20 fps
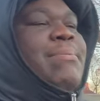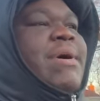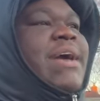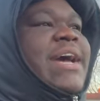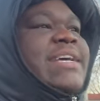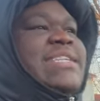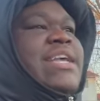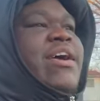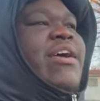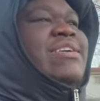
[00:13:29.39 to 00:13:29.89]

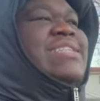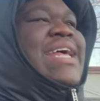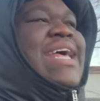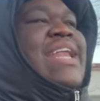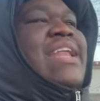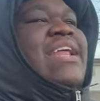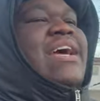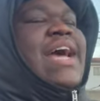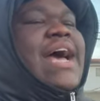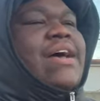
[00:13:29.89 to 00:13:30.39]
because they always
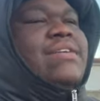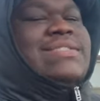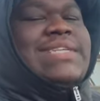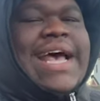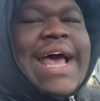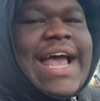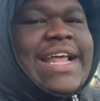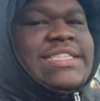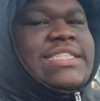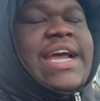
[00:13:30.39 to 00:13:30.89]
gotta look
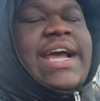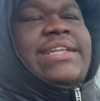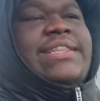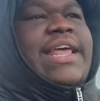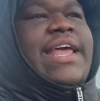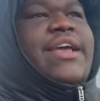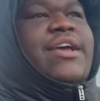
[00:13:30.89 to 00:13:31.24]
outside, check their